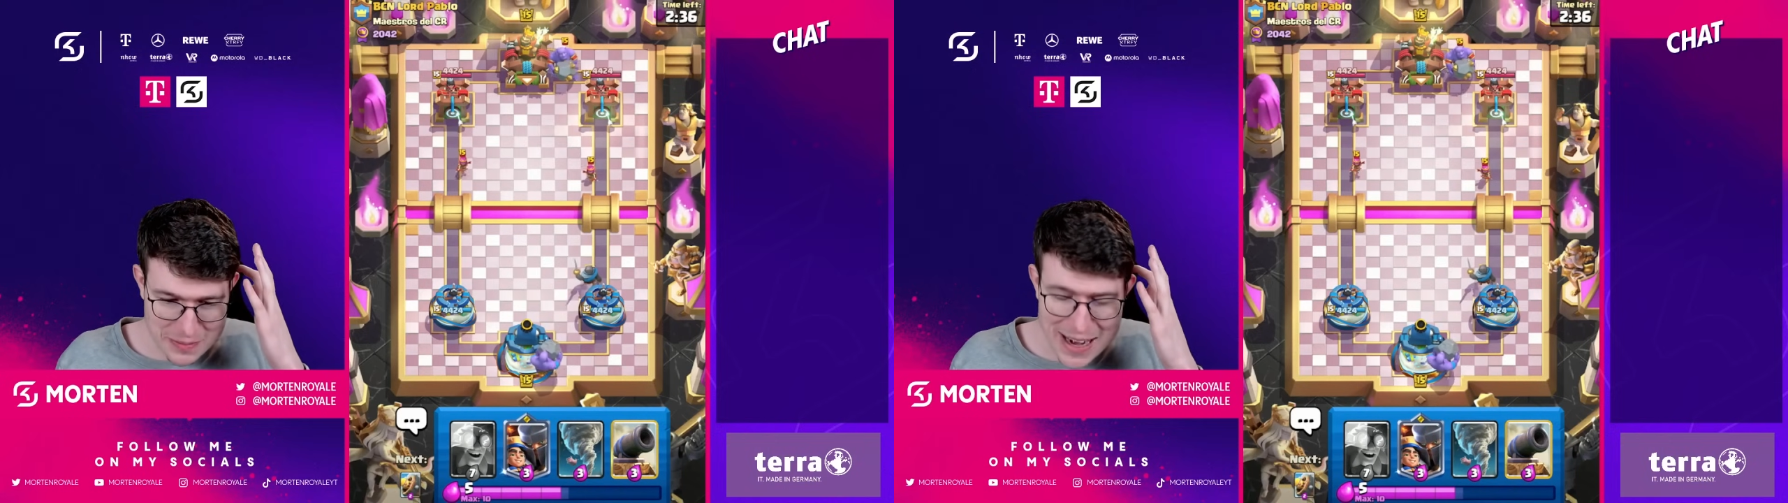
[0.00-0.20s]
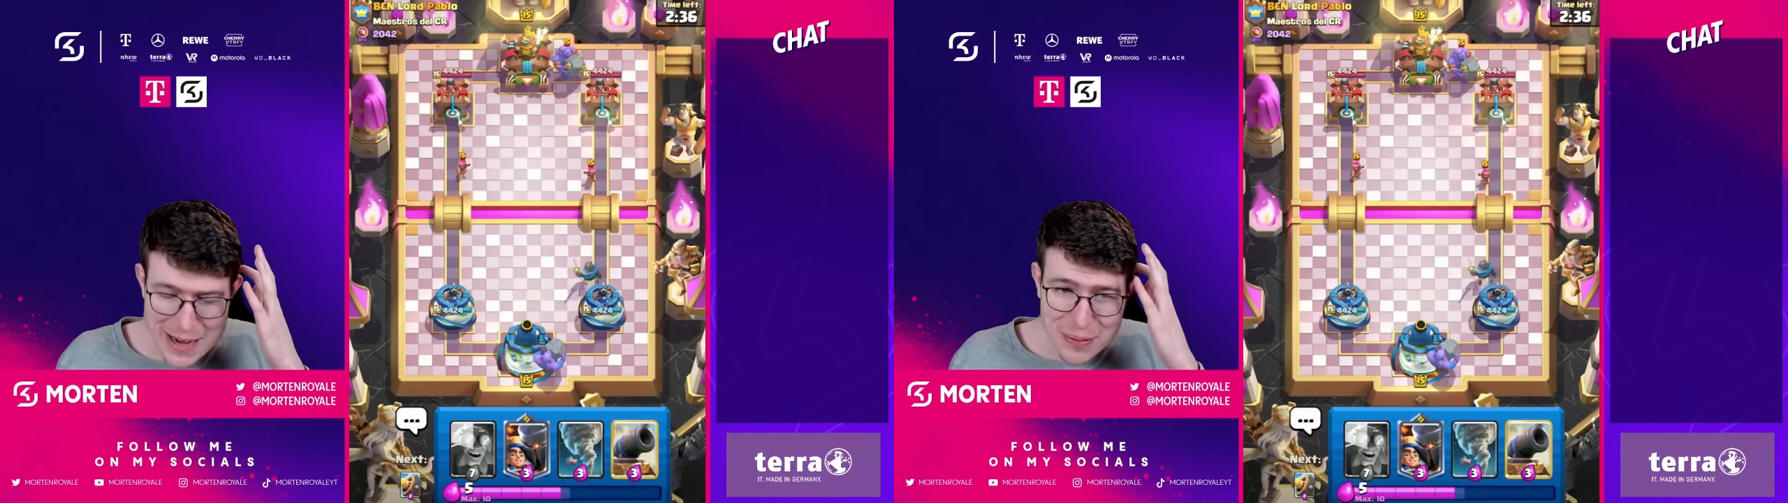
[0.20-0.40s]

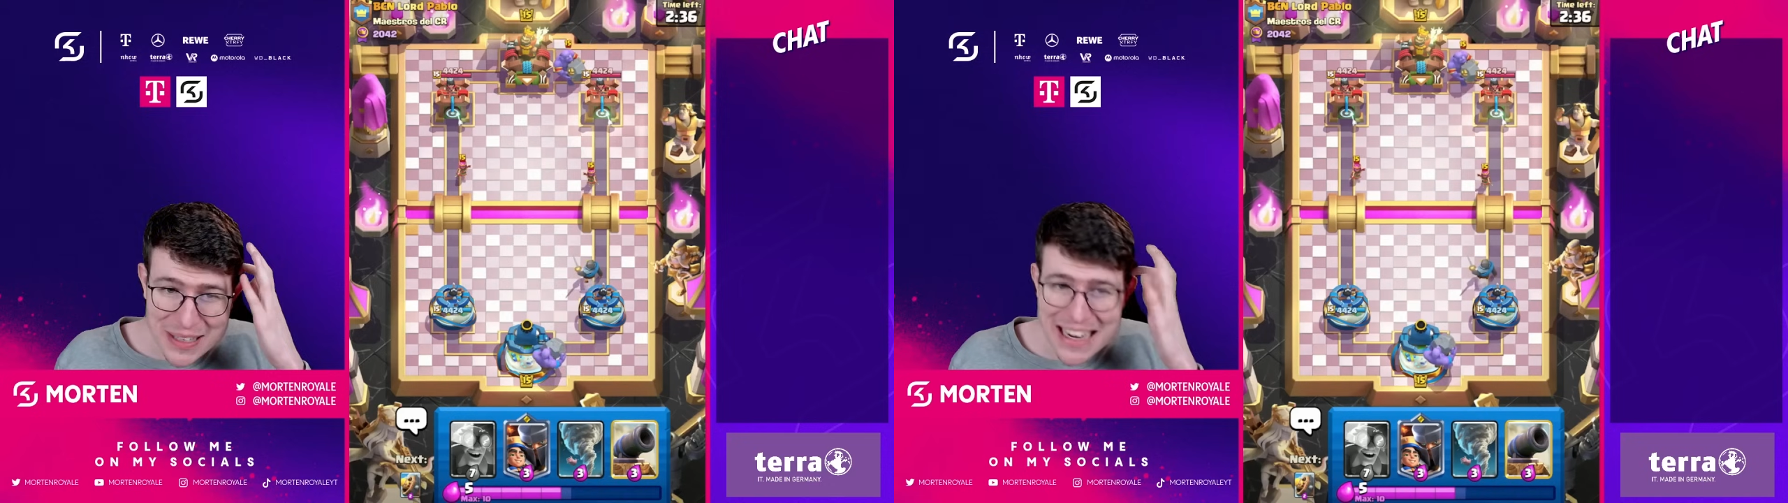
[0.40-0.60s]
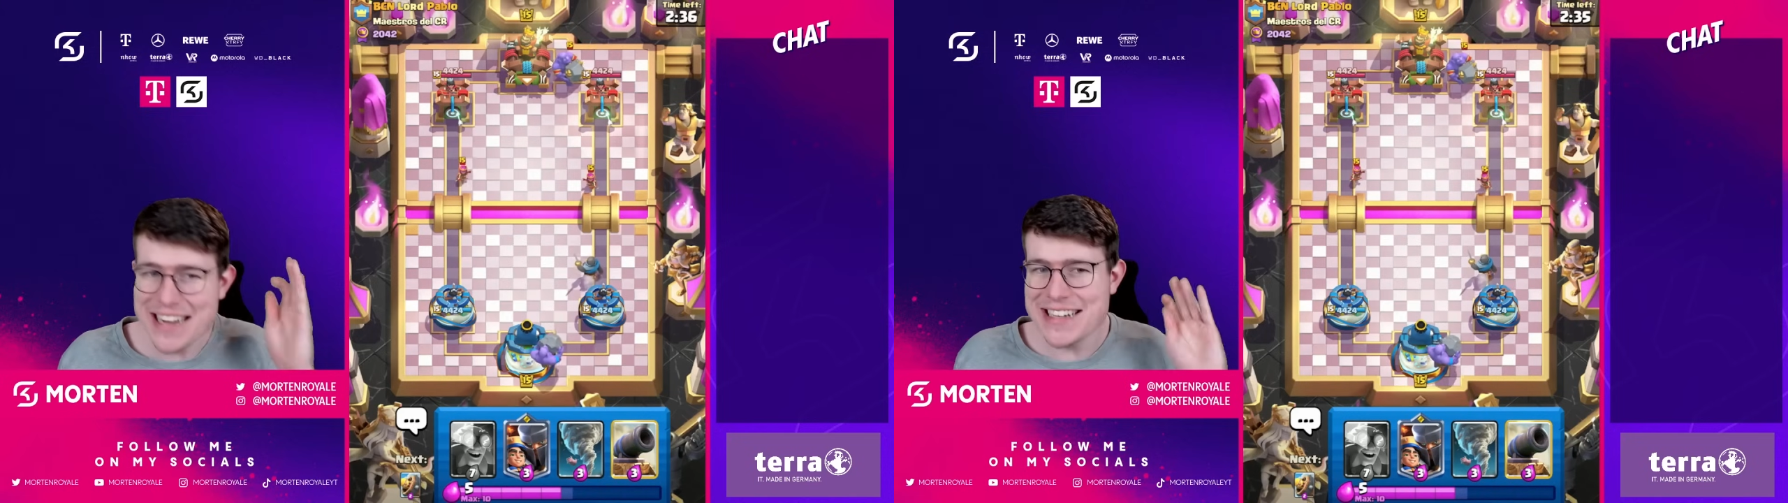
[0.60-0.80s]
might
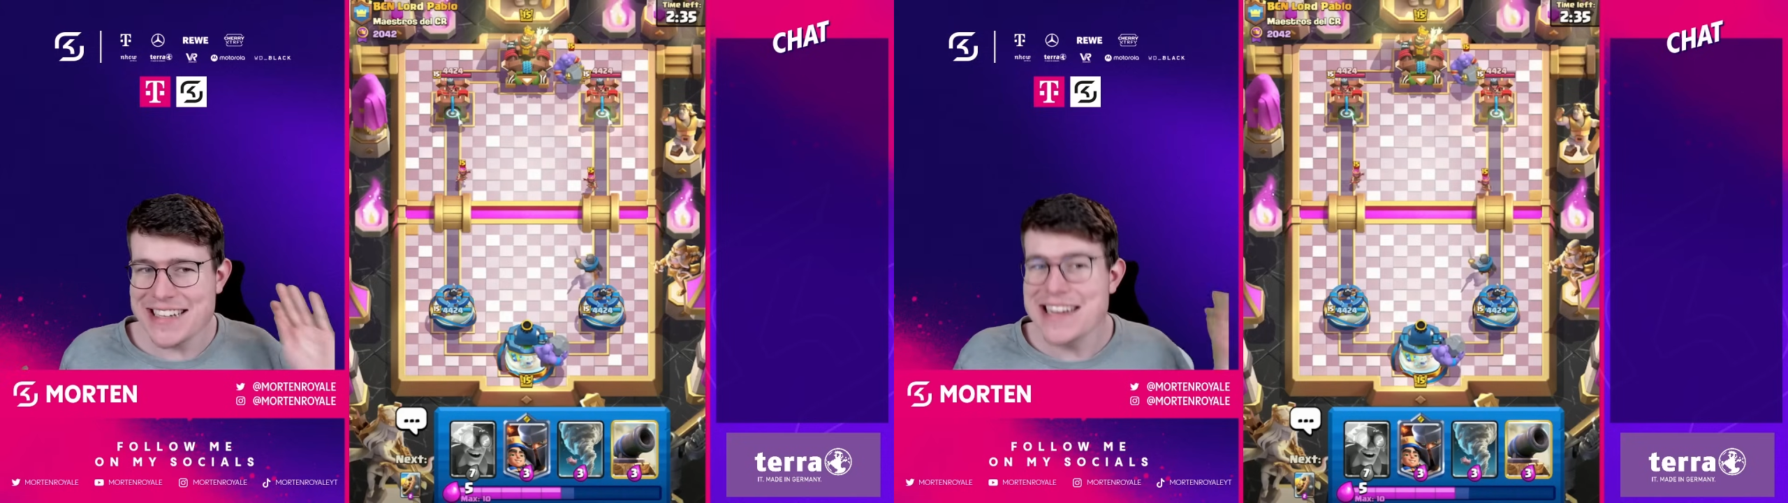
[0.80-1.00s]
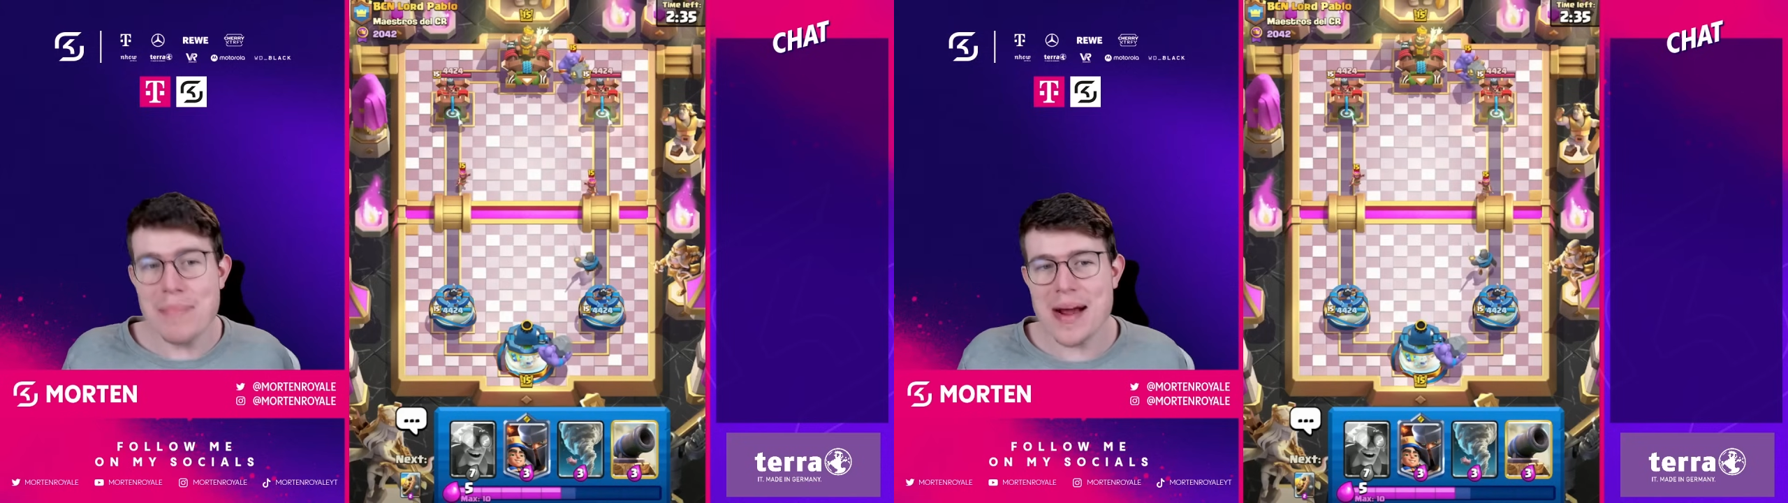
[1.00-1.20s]
play
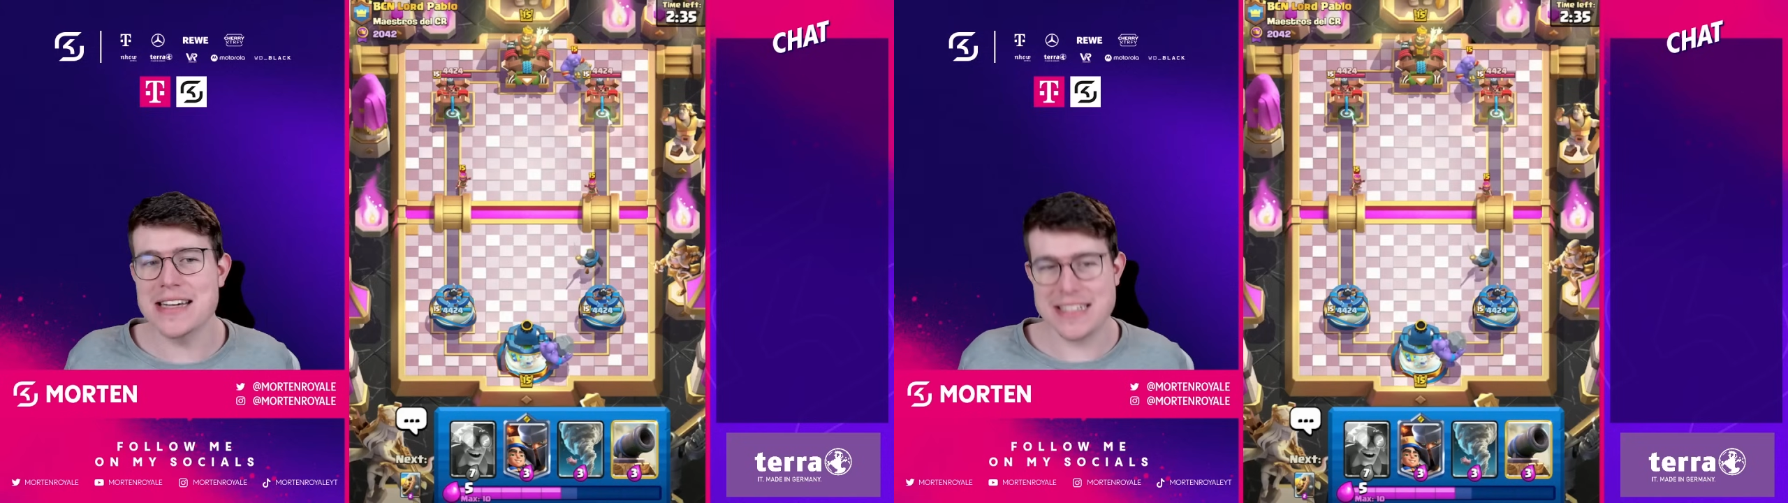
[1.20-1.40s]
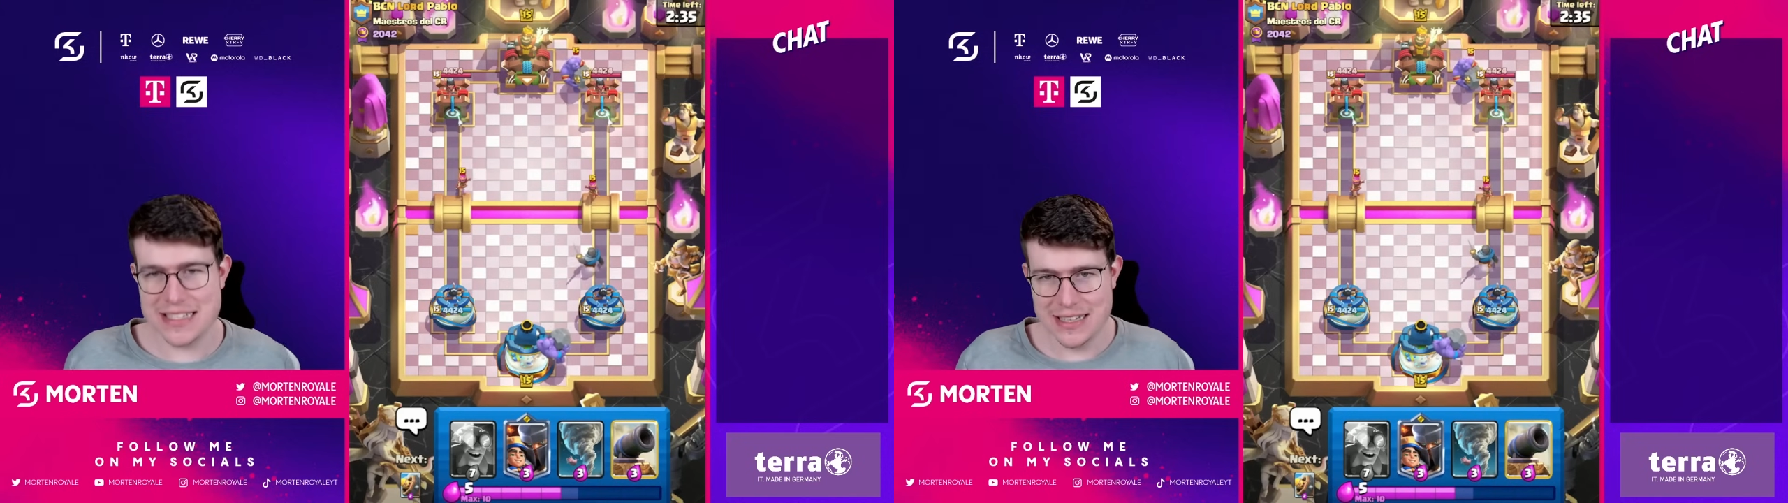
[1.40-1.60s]
the
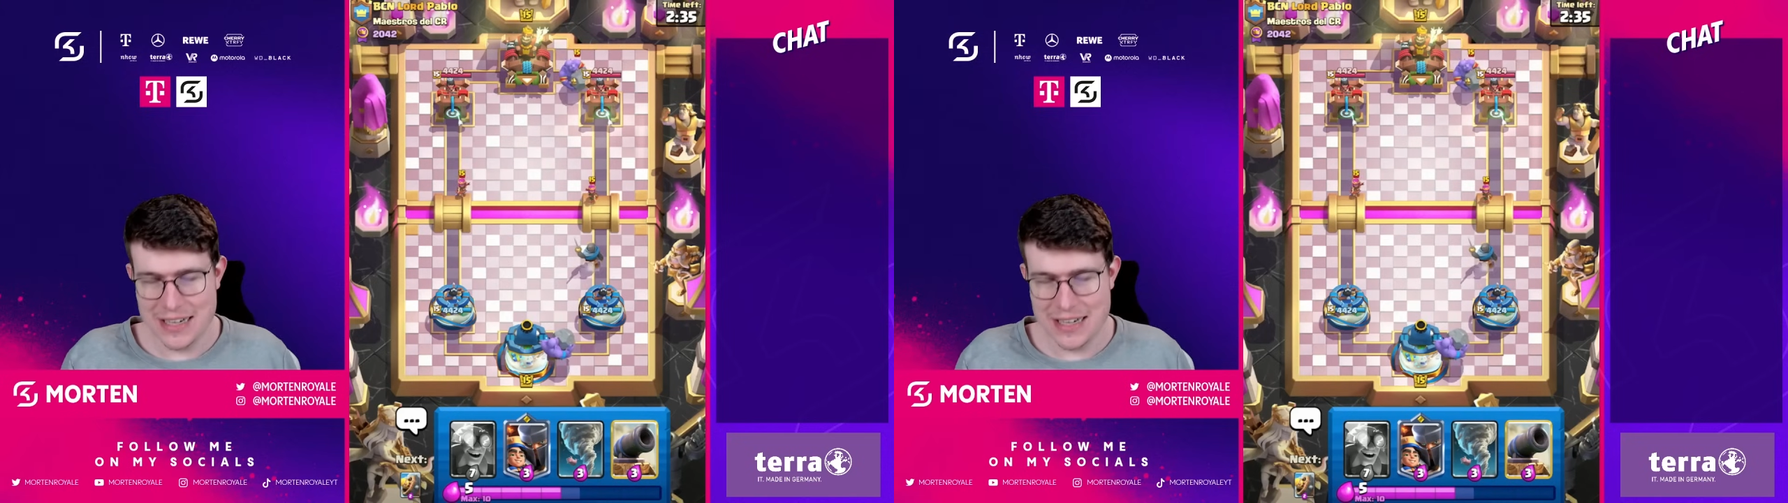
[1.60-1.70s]
best